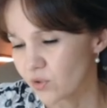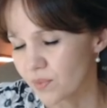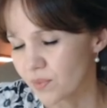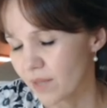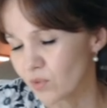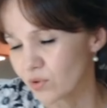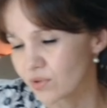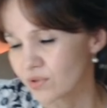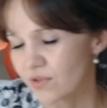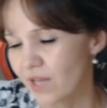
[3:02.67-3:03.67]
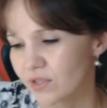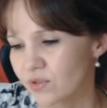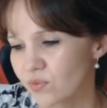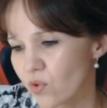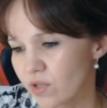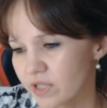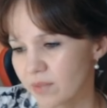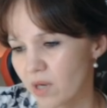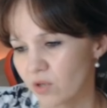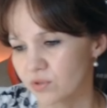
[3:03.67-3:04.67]
I'm not that worried
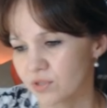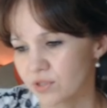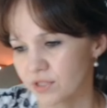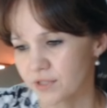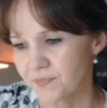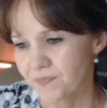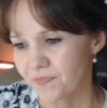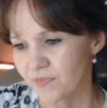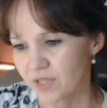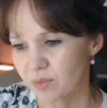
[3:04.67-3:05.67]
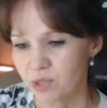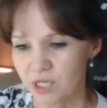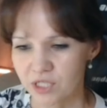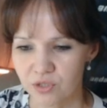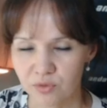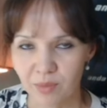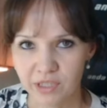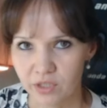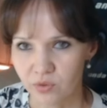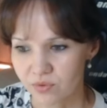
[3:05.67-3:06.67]
about that pressure on my
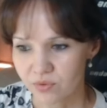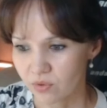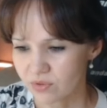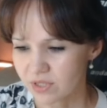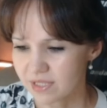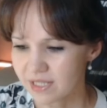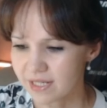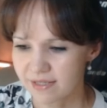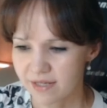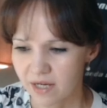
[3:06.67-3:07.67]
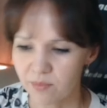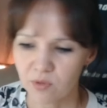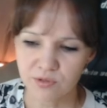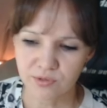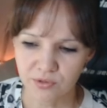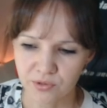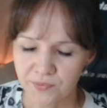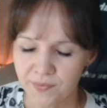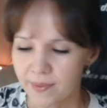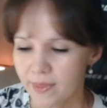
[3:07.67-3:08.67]
knight on c6. I'm also
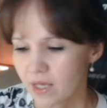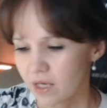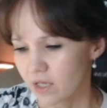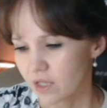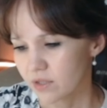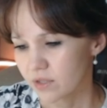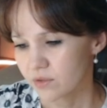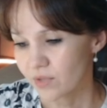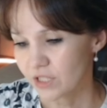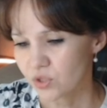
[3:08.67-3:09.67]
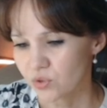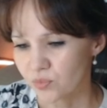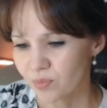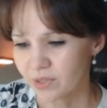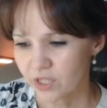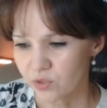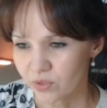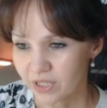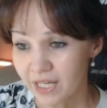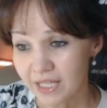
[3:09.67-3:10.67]
ready to play rook
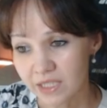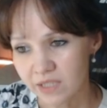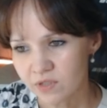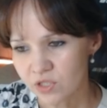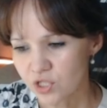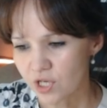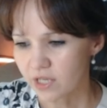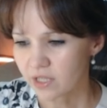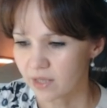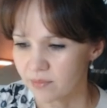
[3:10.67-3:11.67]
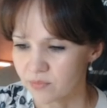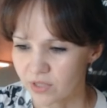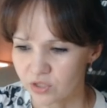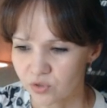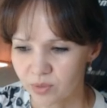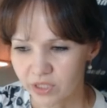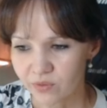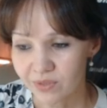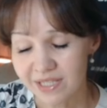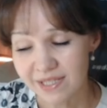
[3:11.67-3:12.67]
e8 giving check, I'm ready to play
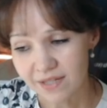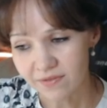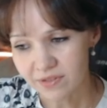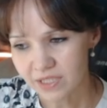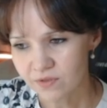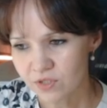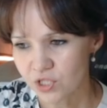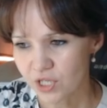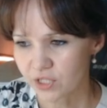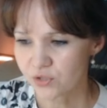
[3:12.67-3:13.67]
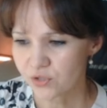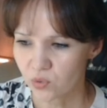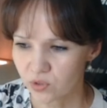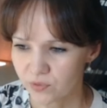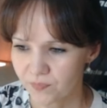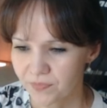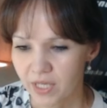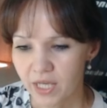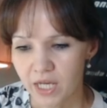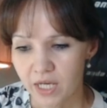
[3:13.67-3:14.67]
queen e7 giving check, and so on.
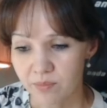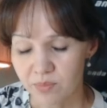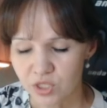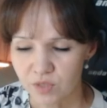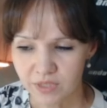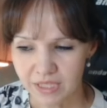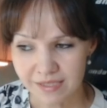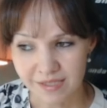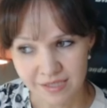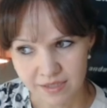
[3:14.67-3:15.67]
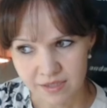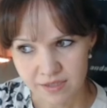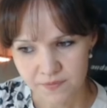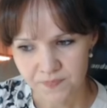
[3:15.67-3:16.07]
Bishop takes c6,